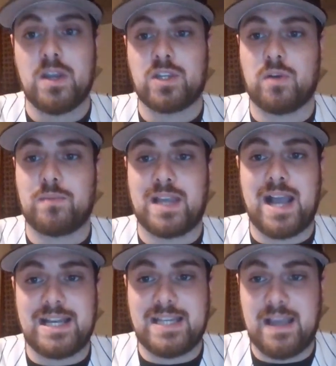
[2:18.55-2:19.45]
So the
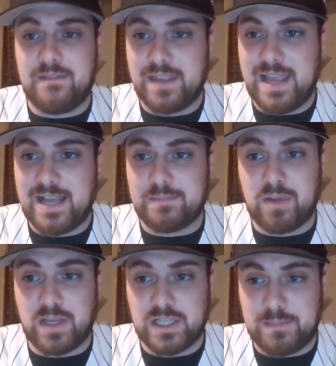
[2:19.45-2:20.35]
guy definitely has
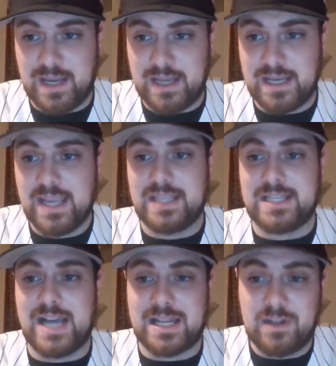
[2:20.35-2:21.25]
plus speed. He's
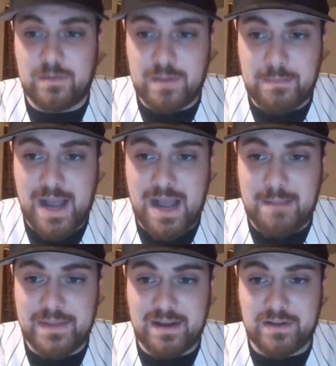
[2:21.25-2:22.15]
got a little bit of
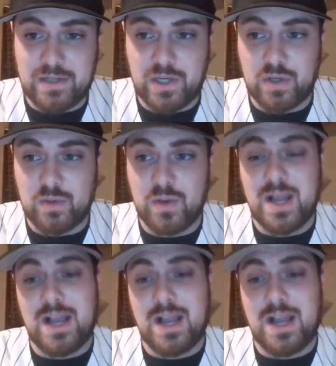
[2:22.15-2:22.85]
pop in there too.